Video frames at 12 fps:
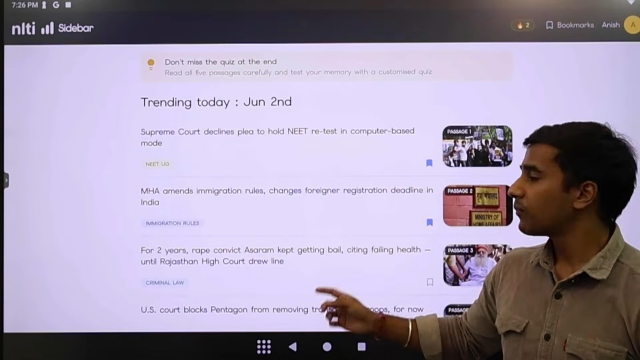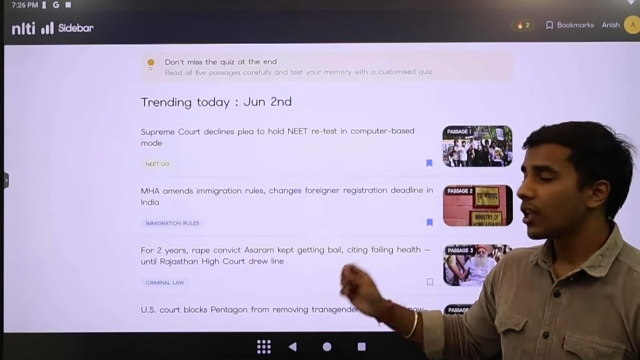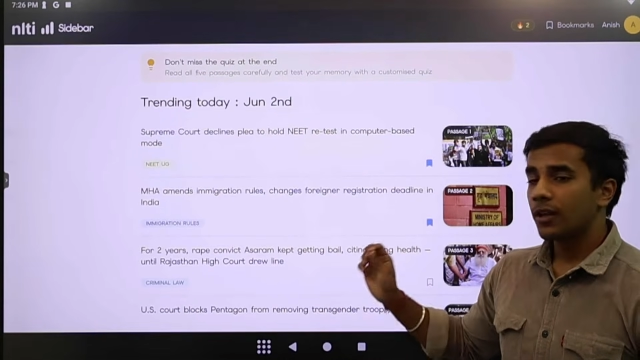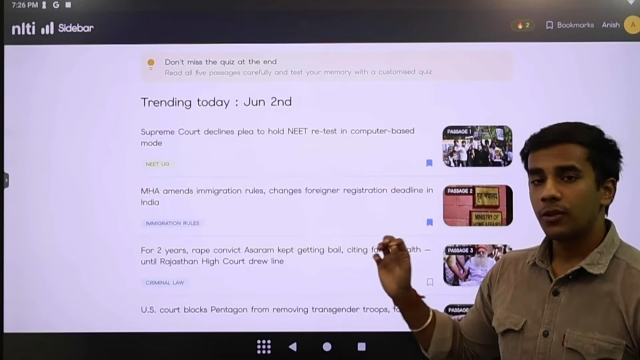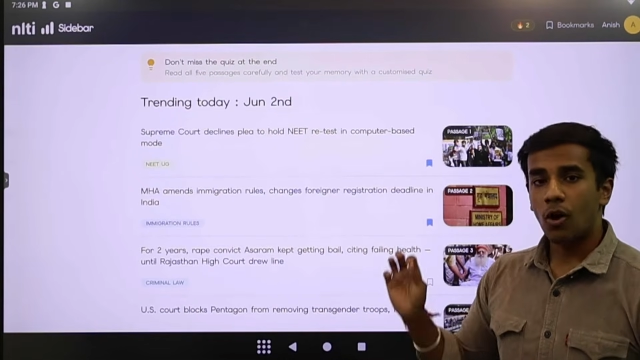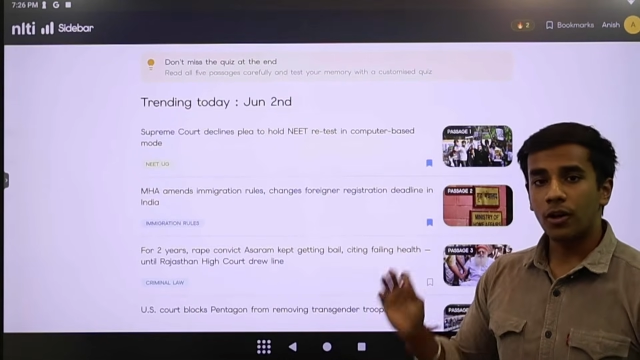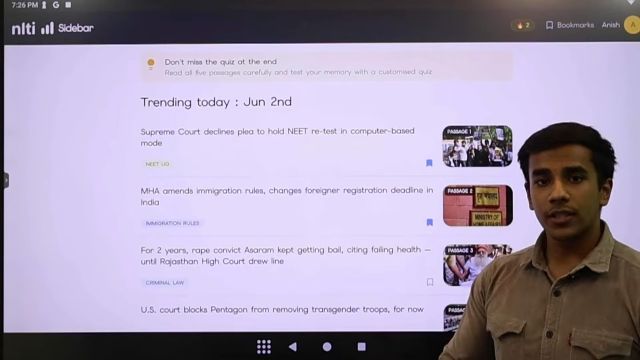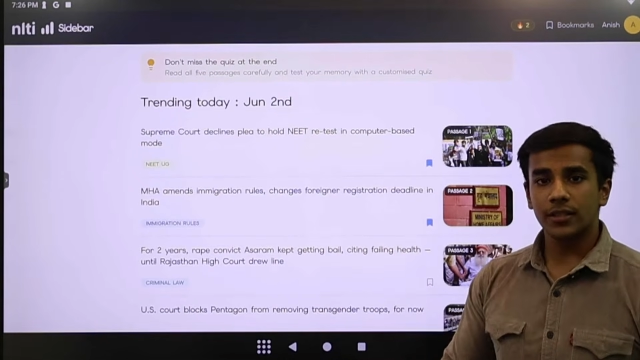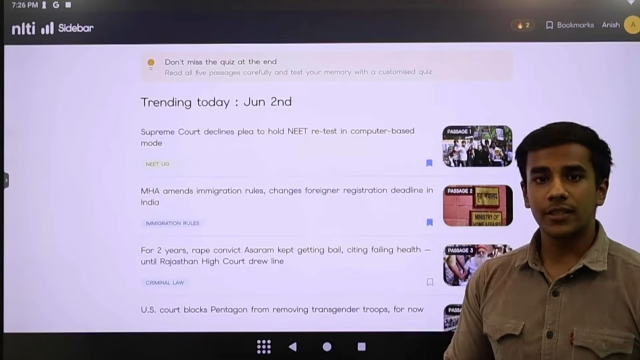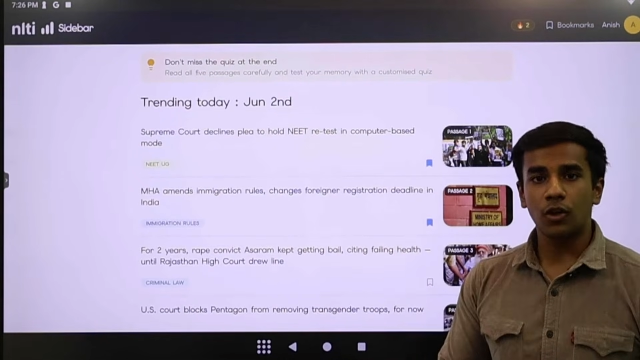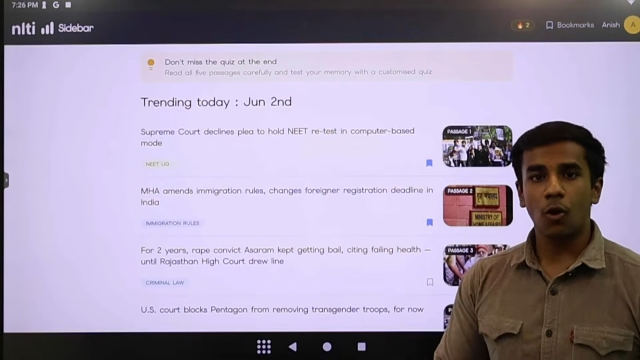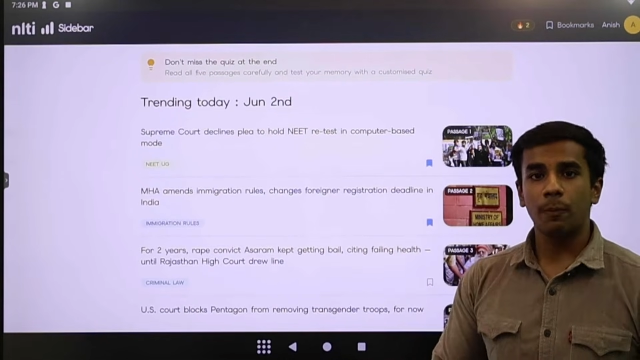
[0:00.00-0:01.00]
Not just the
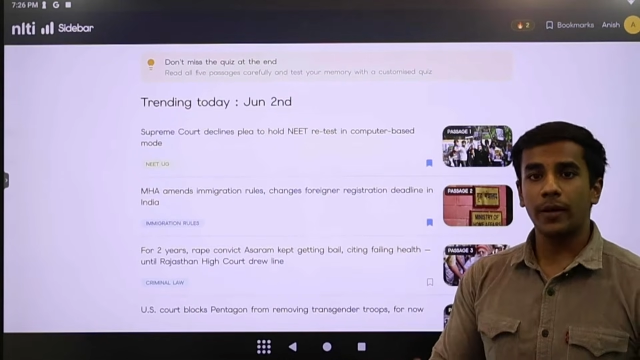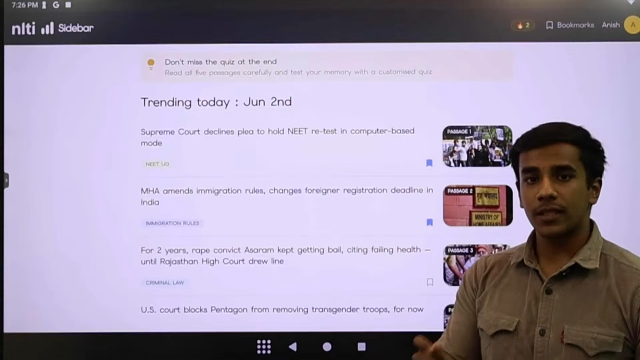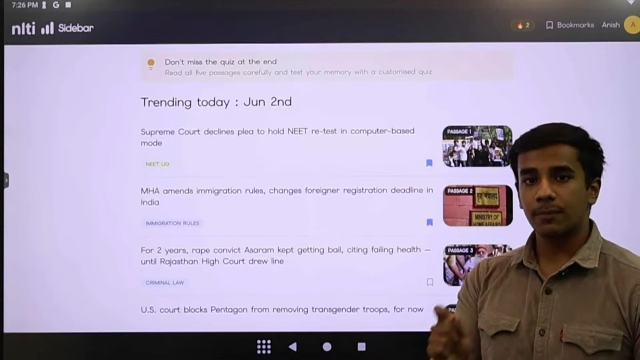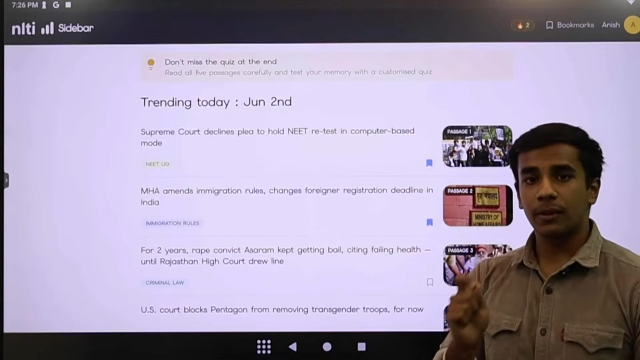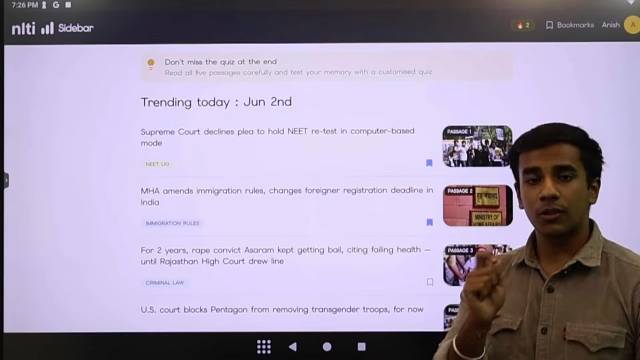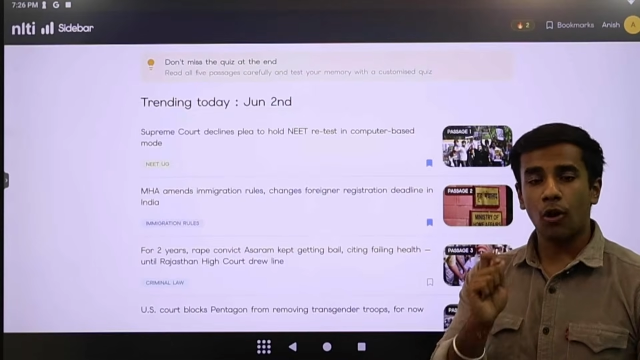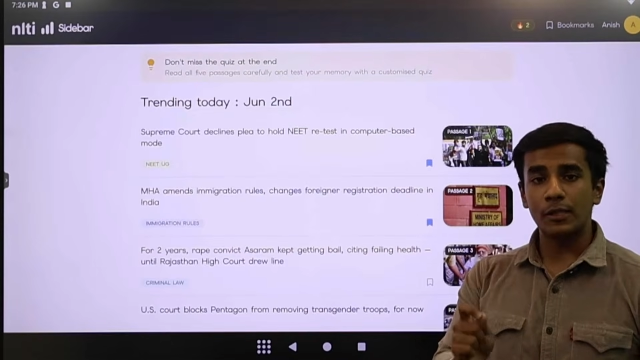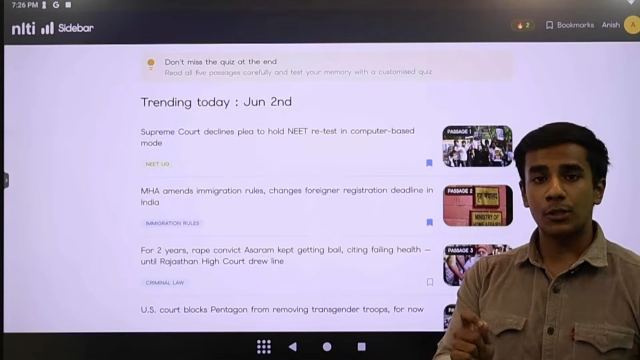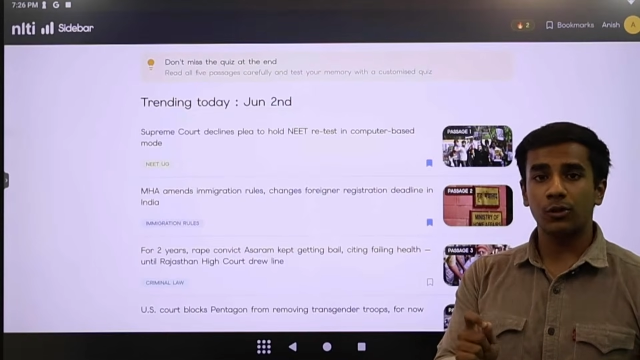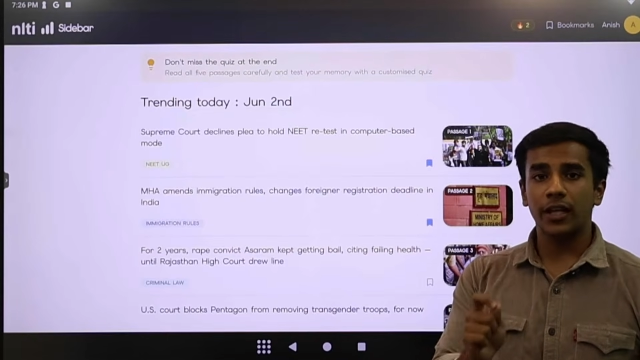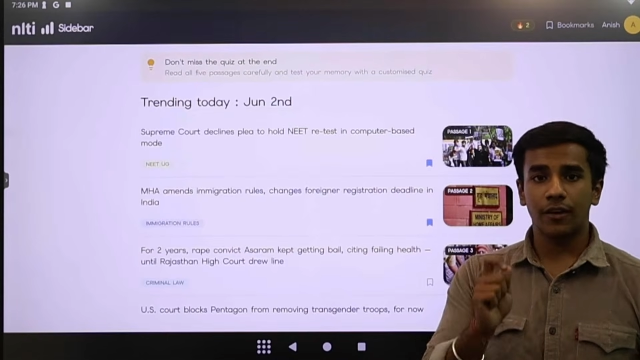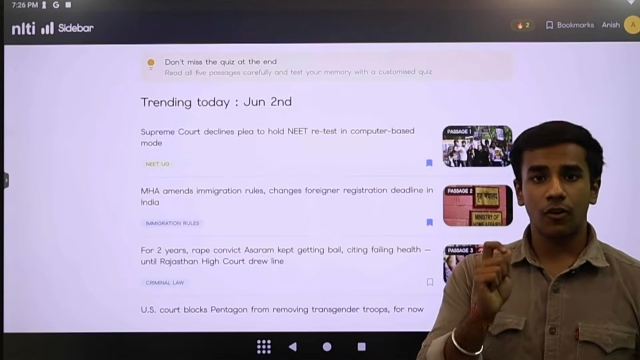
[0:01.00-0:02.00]
topics, but also
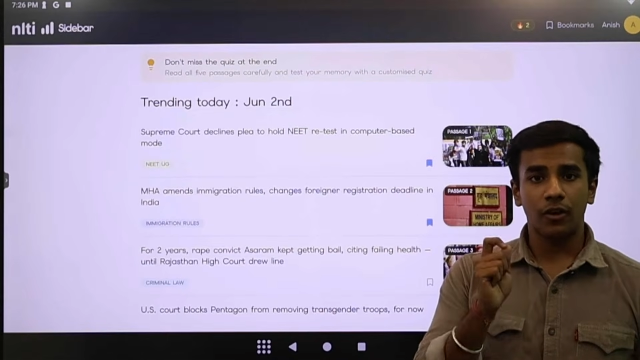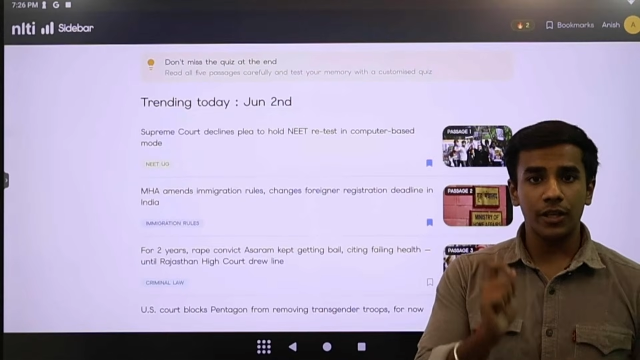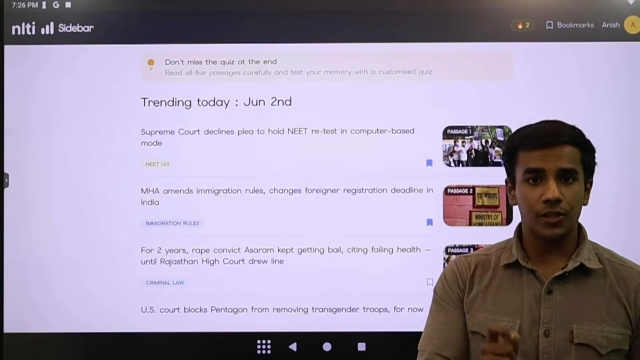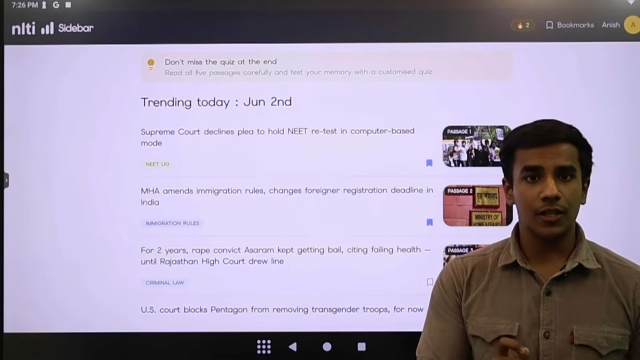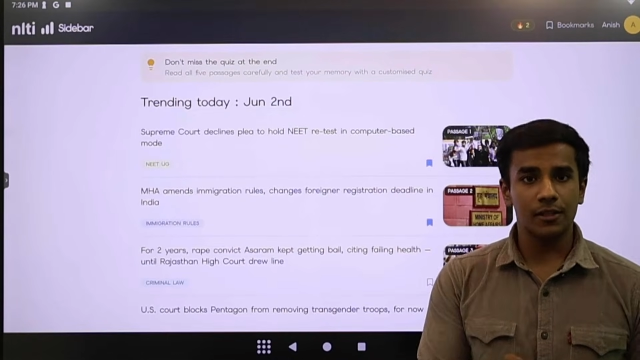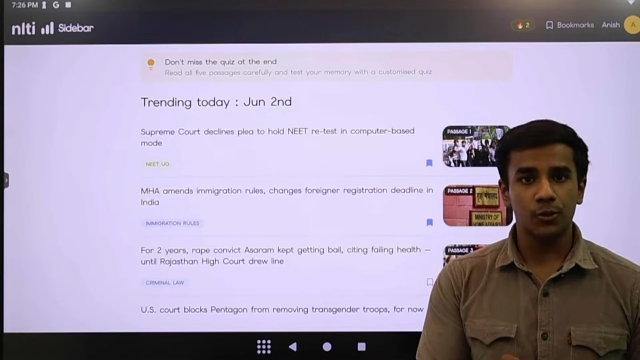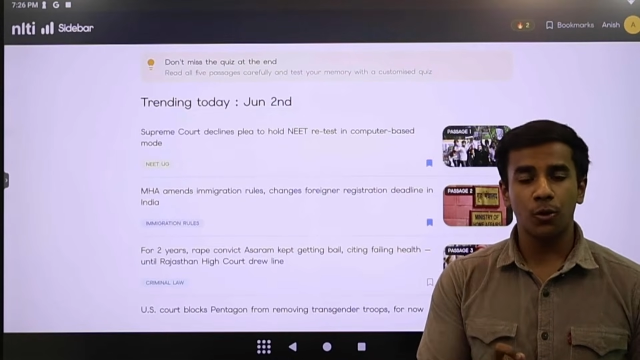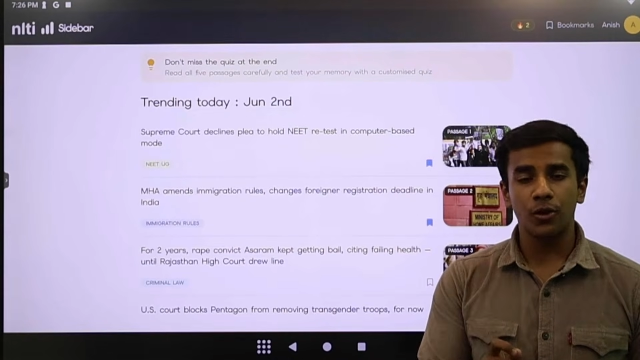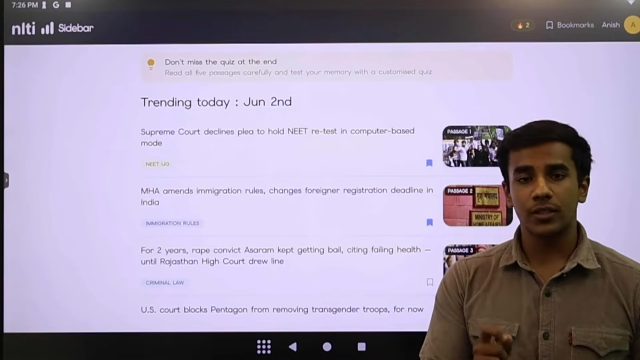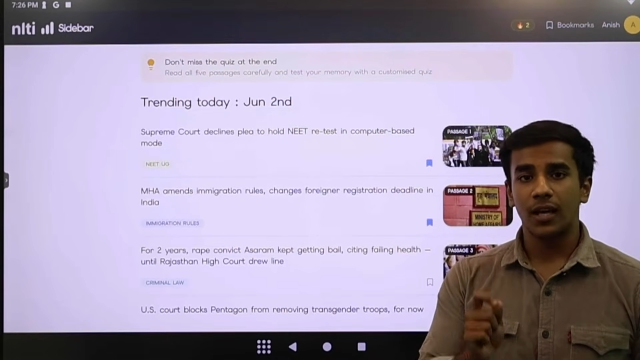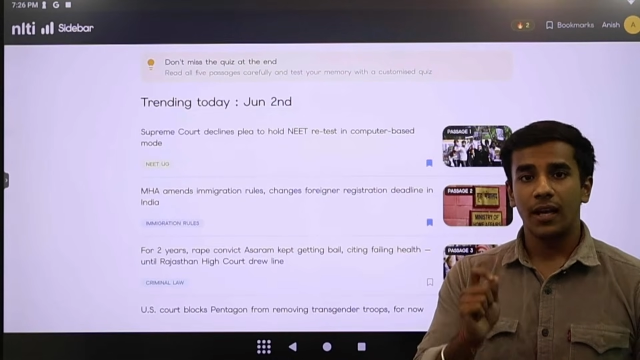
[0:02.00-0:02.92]
their original source,